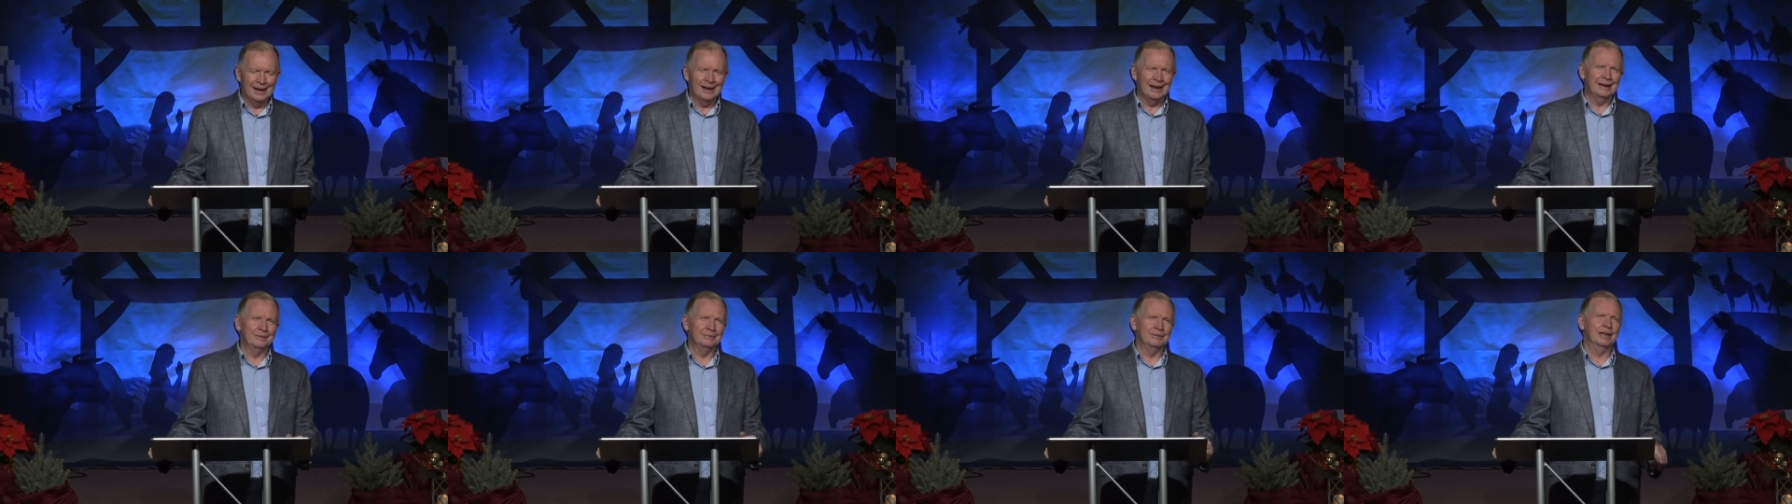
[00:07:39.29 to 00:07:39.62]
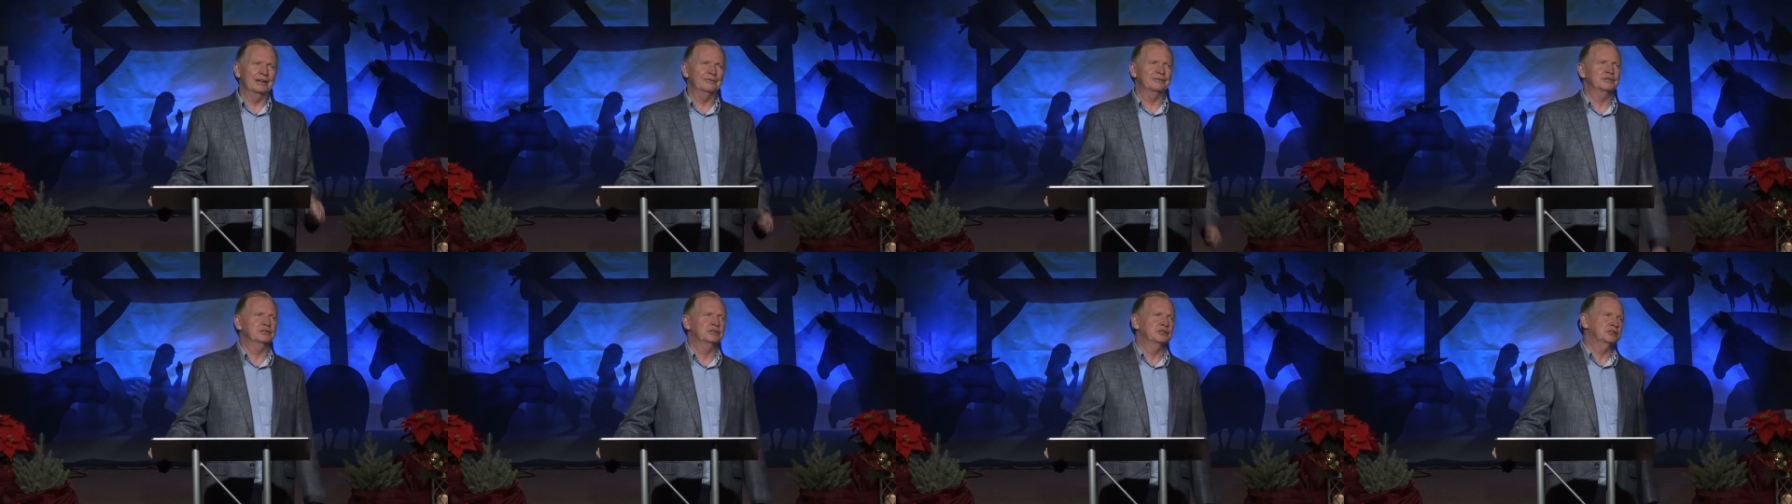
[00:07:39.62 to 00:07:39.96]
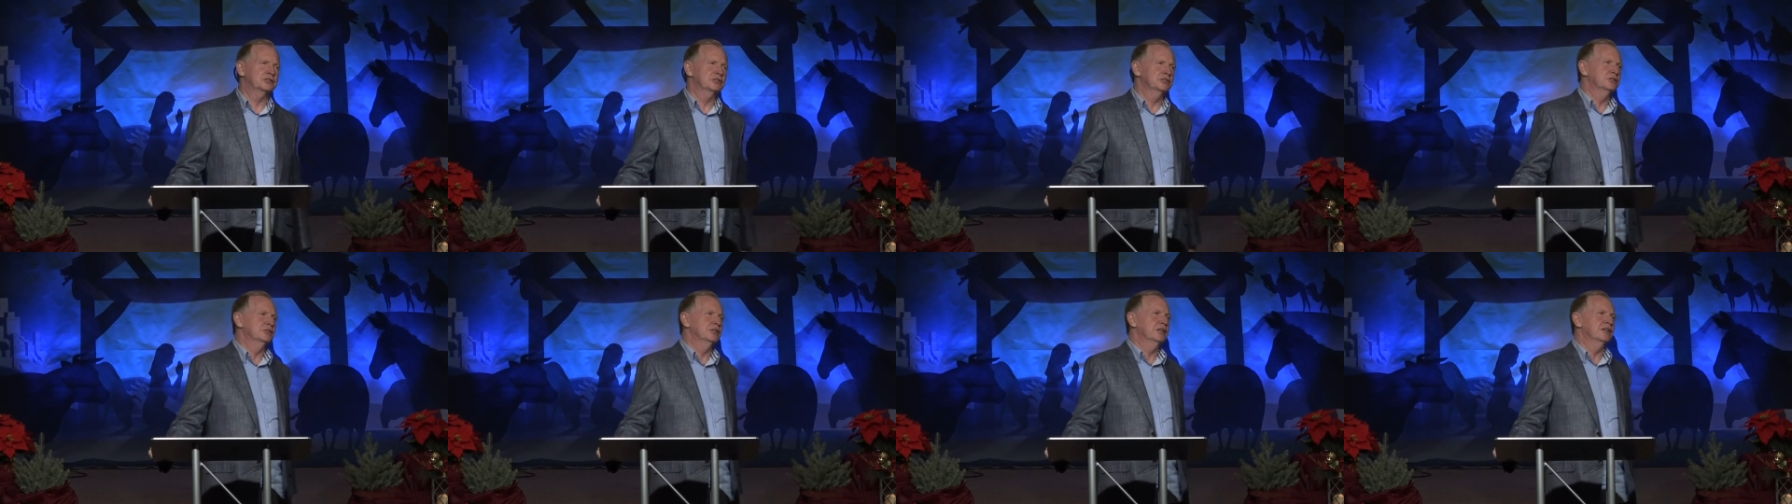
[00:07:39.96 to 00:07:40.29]
I'm not for
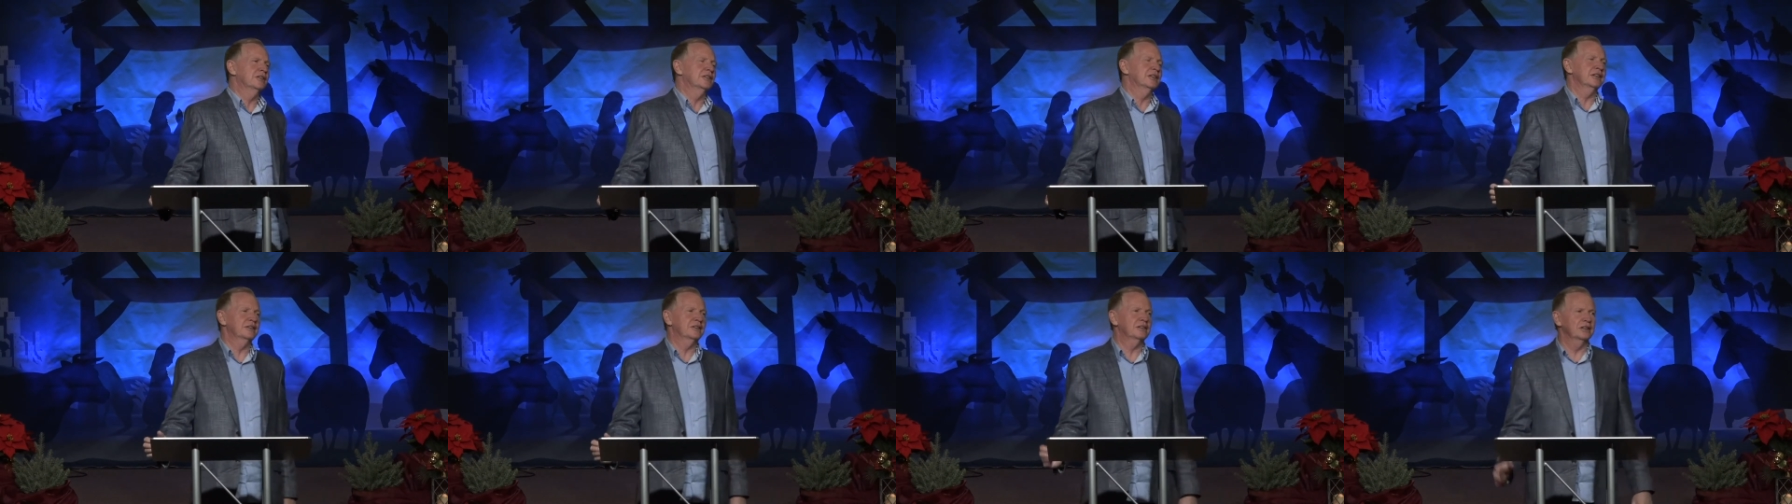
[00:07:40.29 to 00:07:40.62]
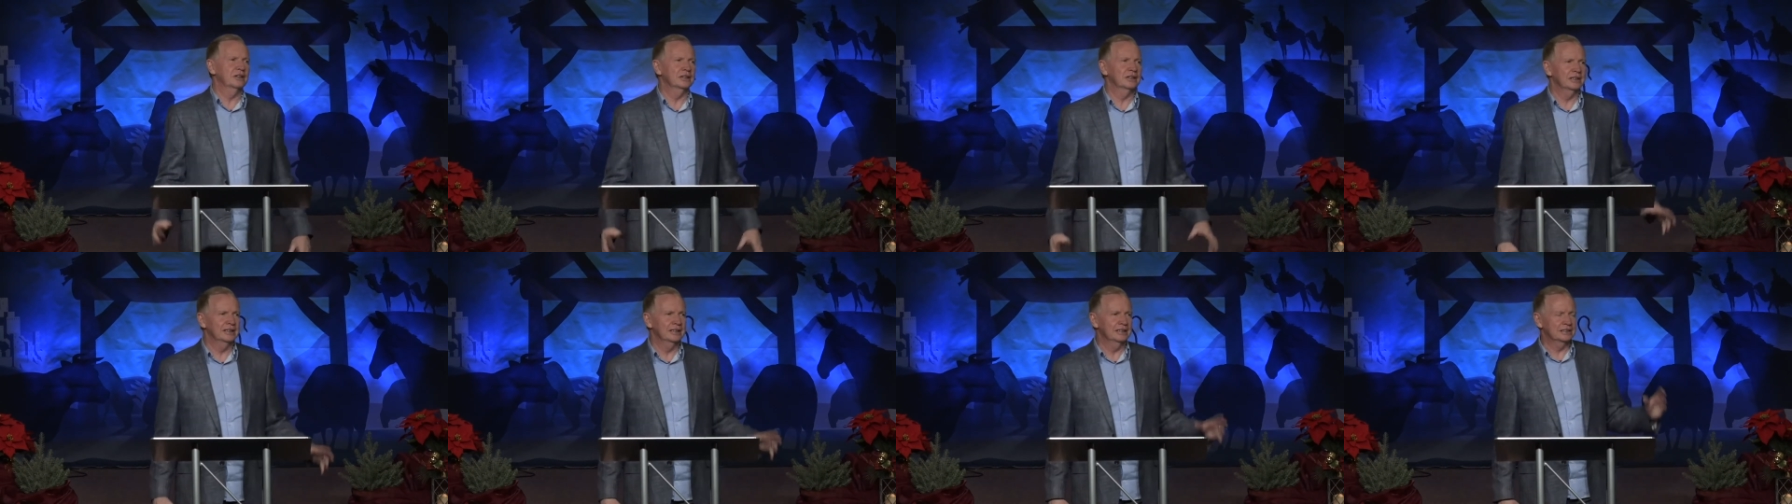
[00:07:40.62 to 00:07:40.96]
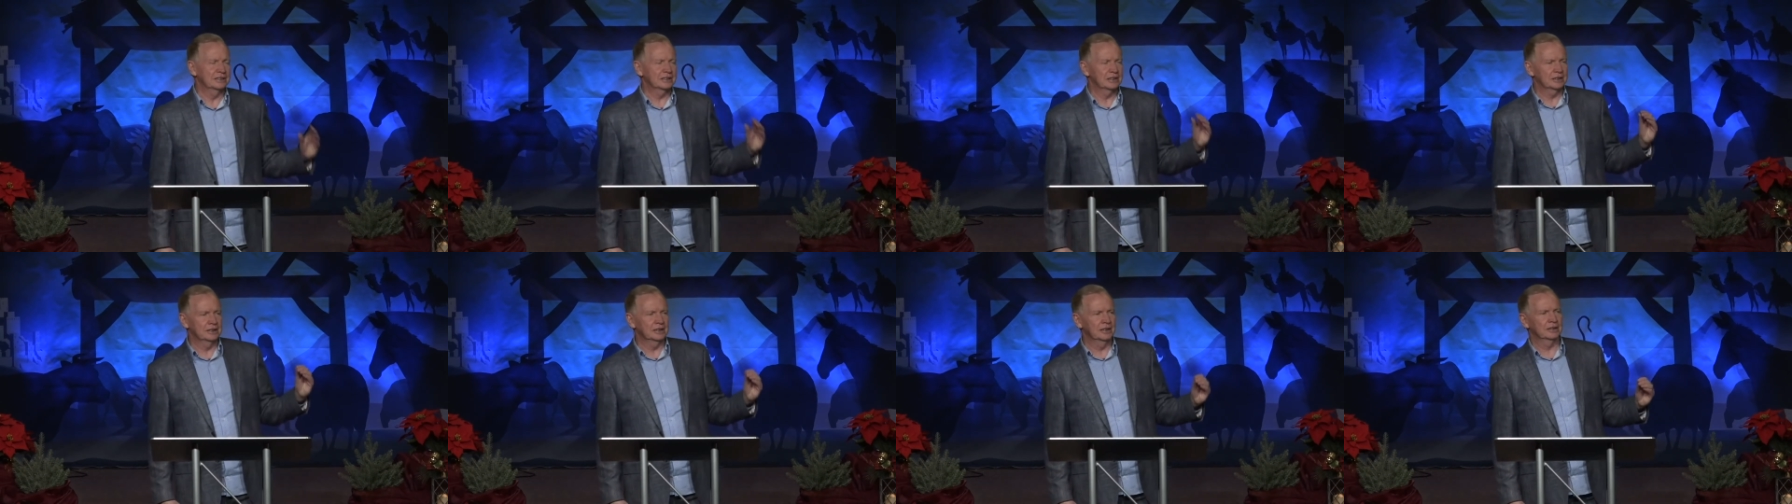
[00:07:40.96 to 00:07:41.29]
sure. I think the,
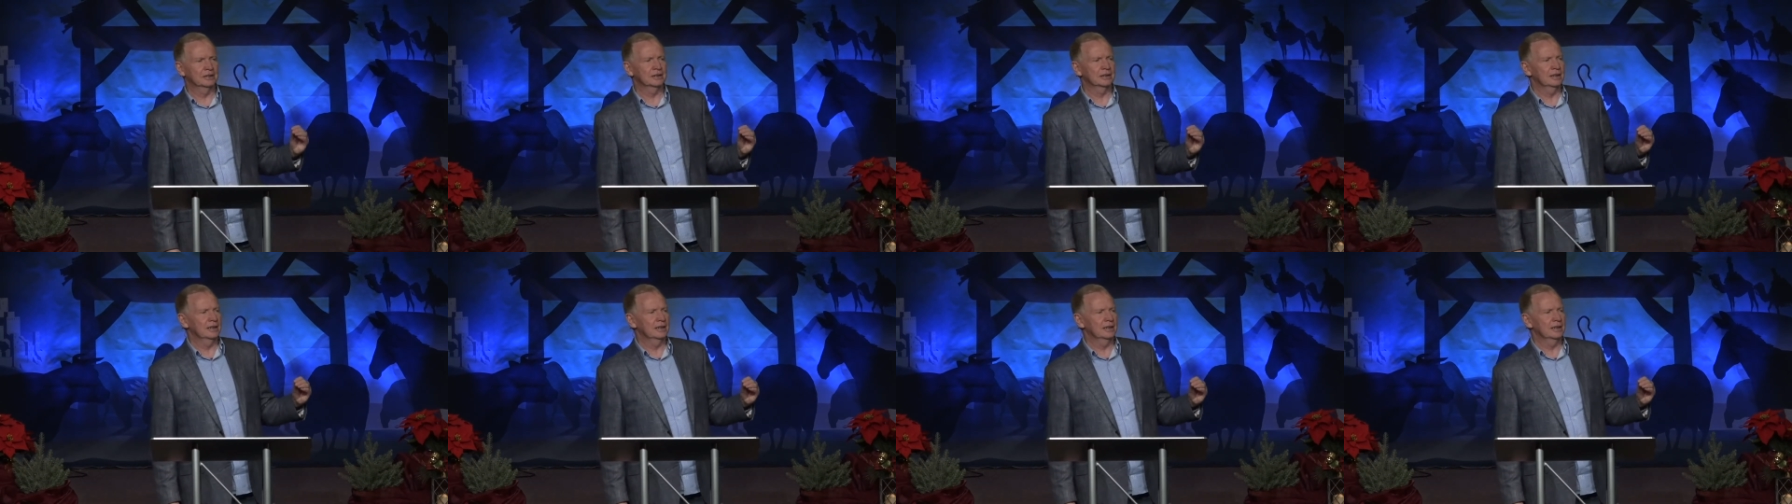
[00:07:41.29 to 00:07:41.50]
it's a young